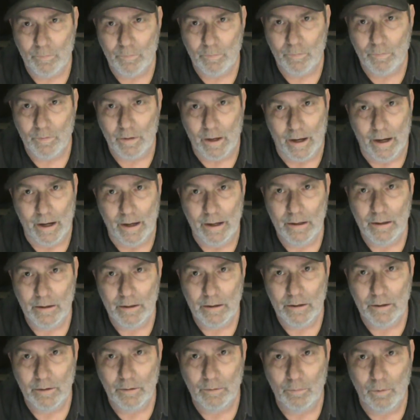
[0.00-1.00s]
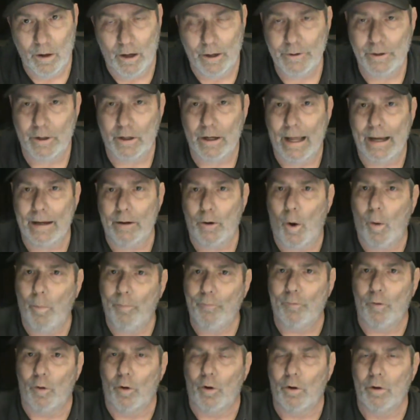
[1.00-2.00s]
Okay, well, you're like
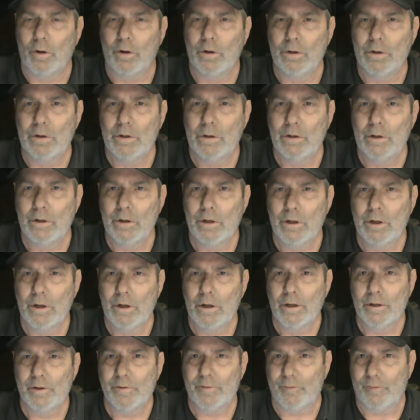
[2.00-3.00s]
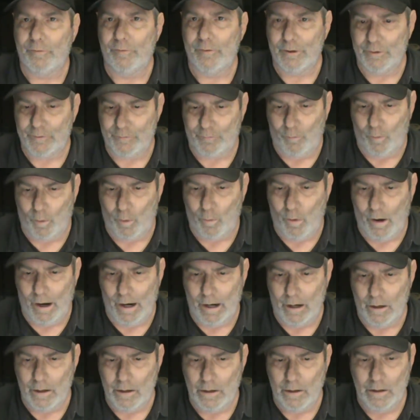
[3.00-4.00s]
hopeful. It's
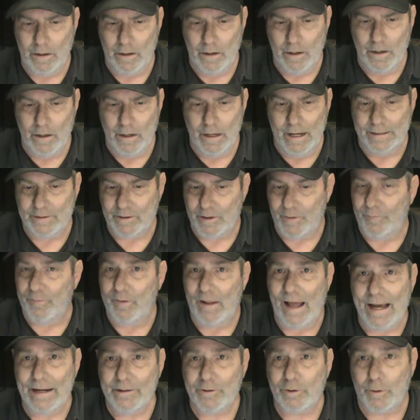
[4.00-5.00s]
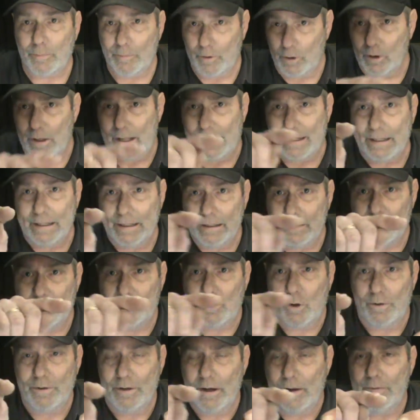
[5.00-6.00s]
4-wire. It's the flat terminal like he
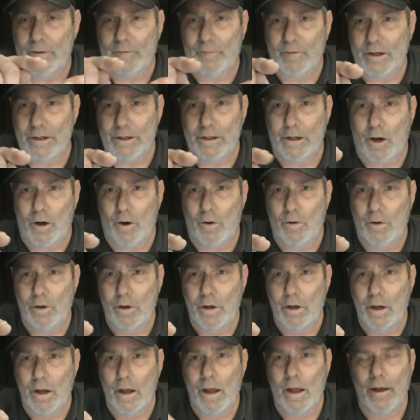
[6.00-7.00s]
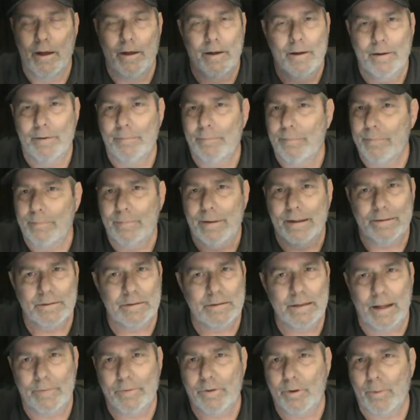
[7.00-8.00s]
showed on the video. It's
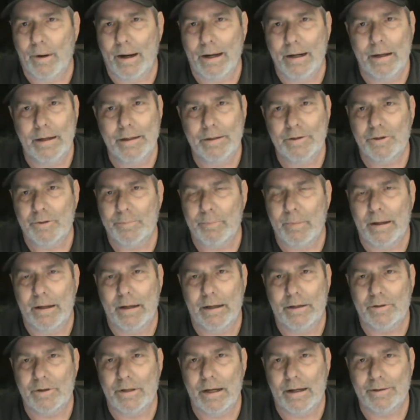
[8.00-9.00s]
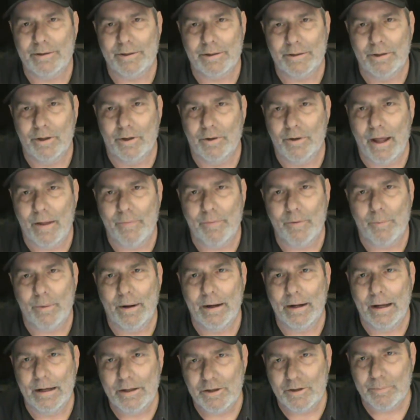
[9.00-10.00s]
not the right ice maker. It's still not the
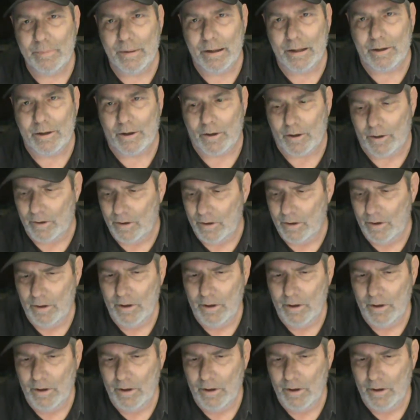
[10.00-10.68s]
right ice maker.